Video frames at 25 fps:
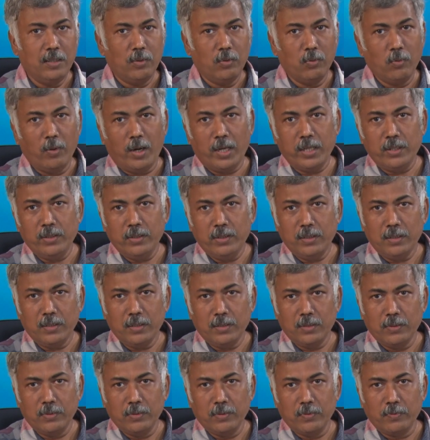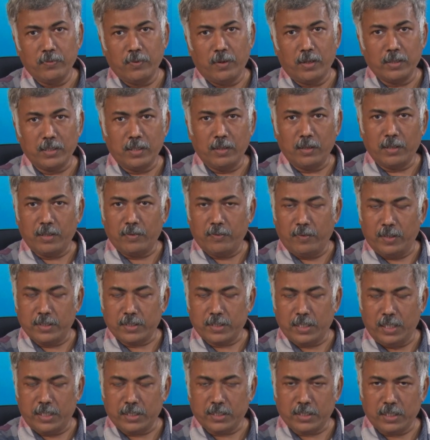1 for the
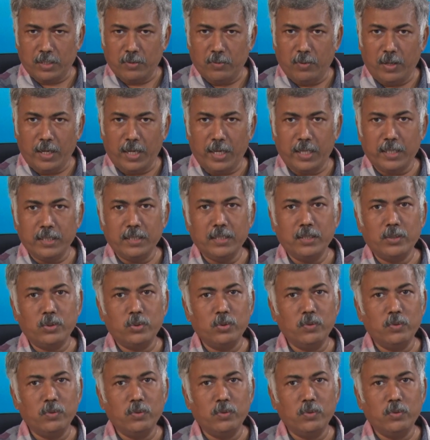first cluster 1,